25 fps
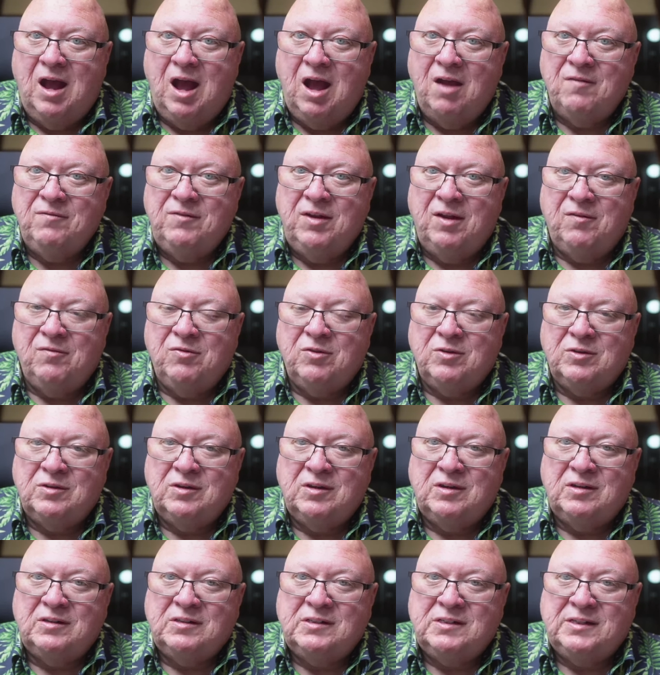I've
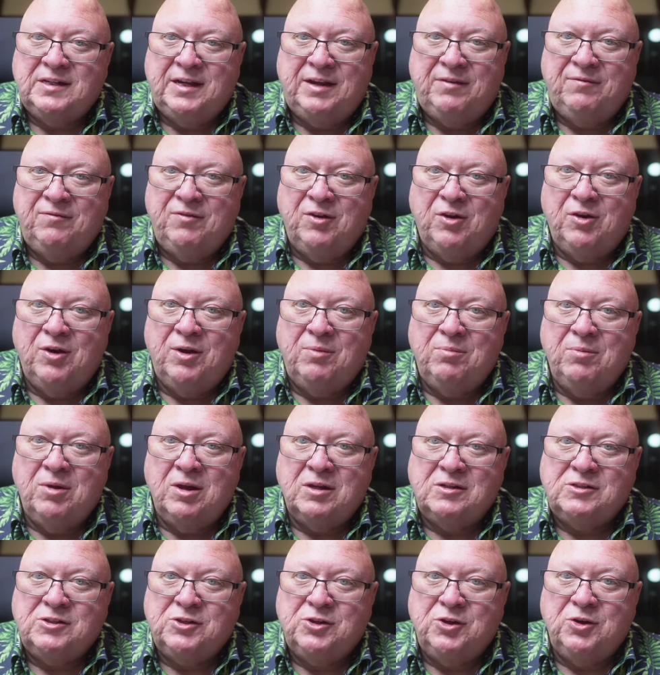never seen very
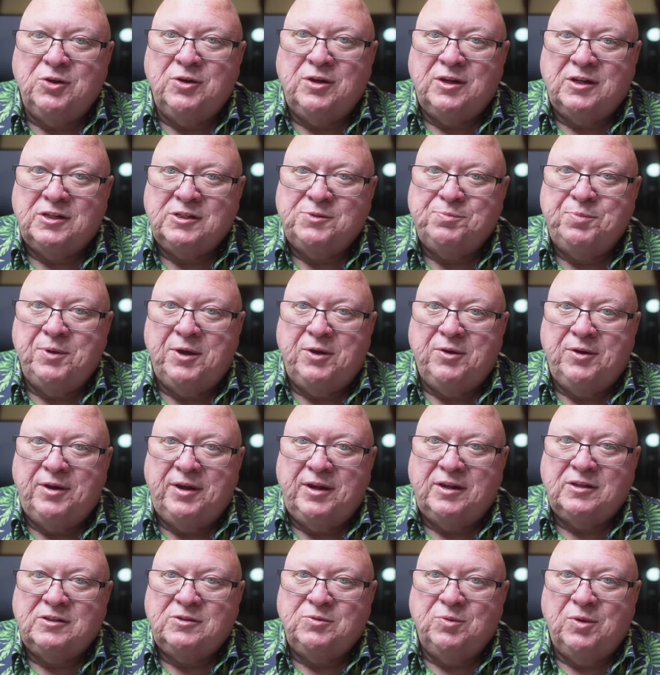much good
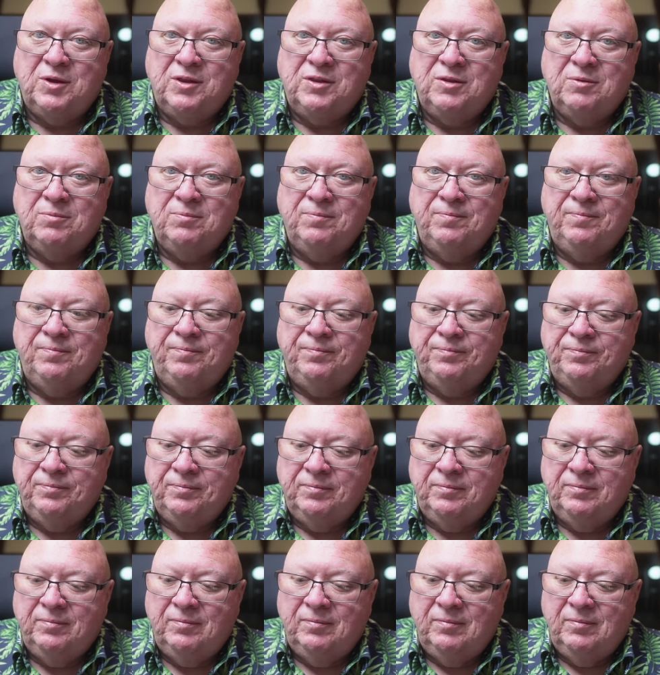experience with them.
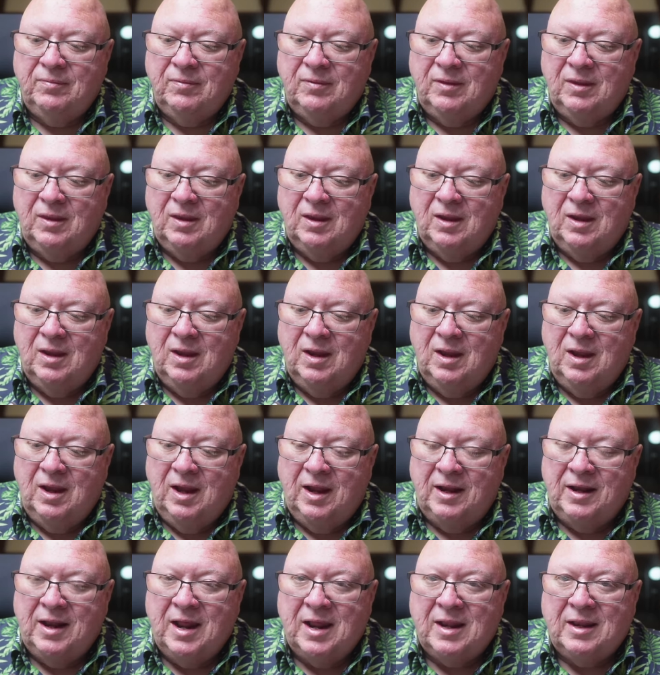
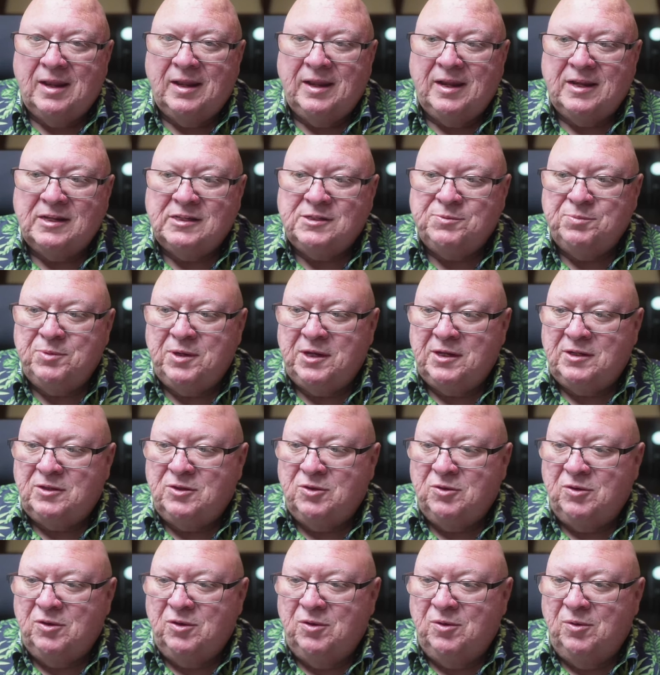And that leads me
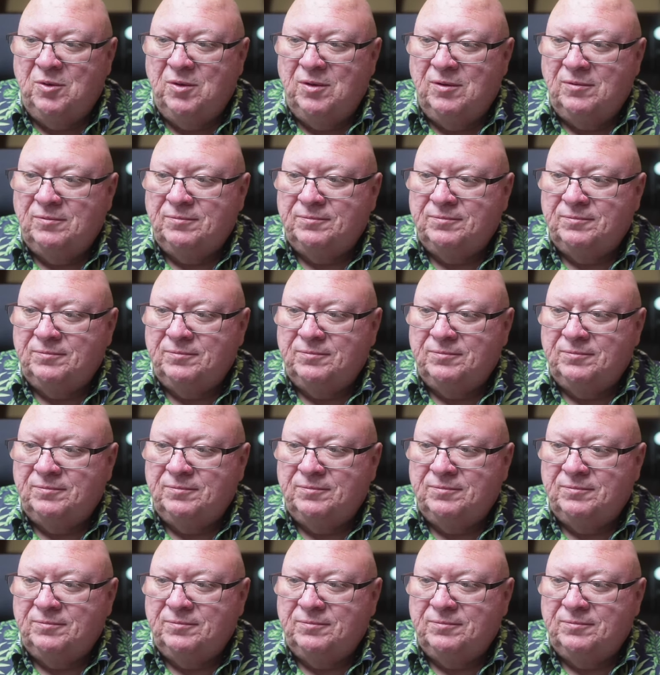to